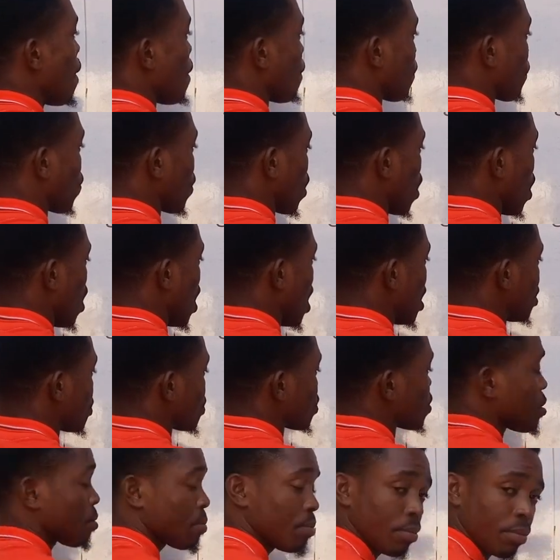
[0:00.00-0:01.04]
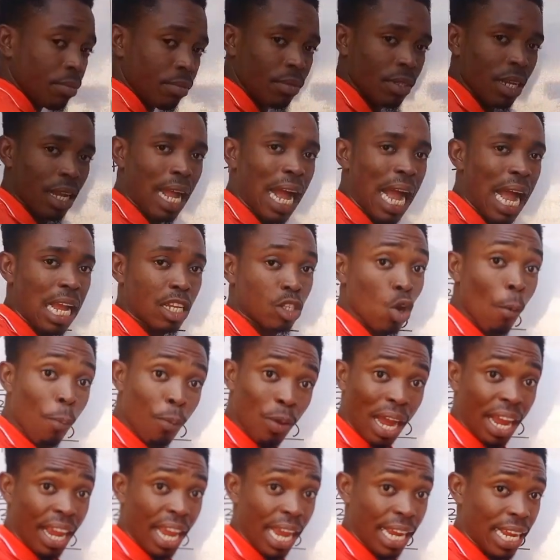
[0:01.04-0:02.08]
plus, guys, hope you
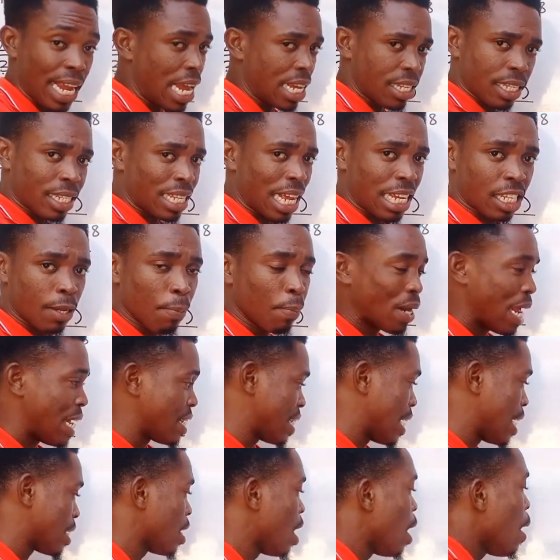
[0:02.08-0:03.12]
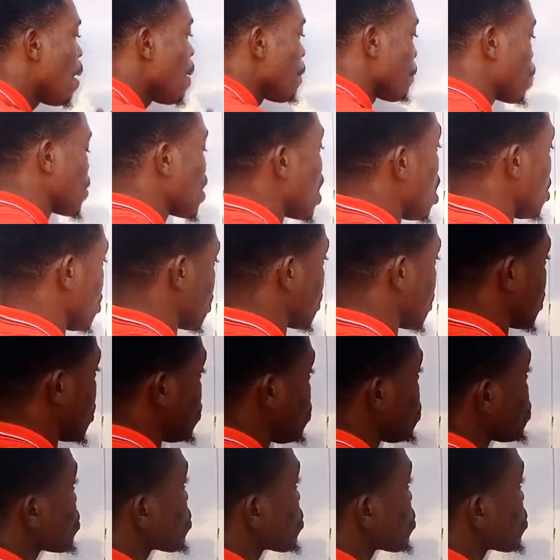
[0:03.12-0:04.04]
are here. Yeah, it's as simple as that. Plus,